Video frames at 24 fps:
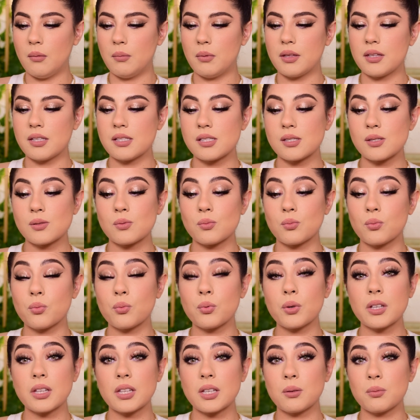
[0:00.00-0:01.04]
This is a
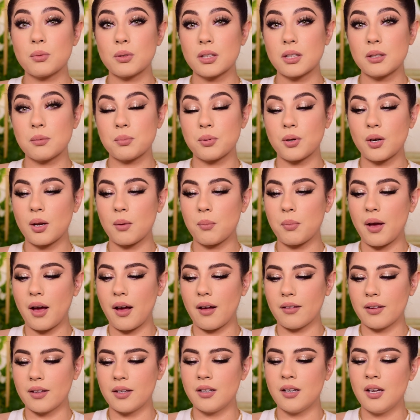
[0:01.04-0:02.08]
really, really pretty
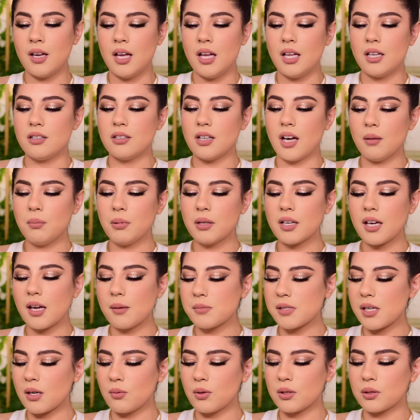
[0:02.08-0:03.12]
palette. NABLA
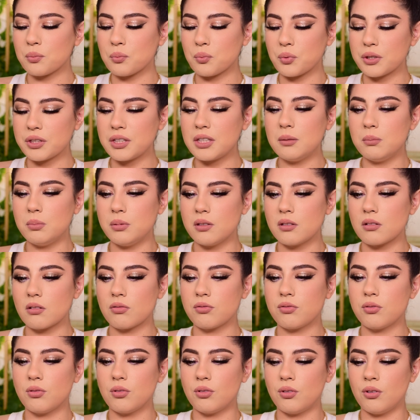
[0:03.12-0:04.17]
comes out with really
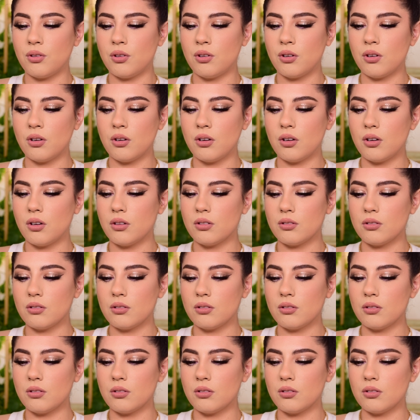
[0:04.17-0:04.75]
beautiful,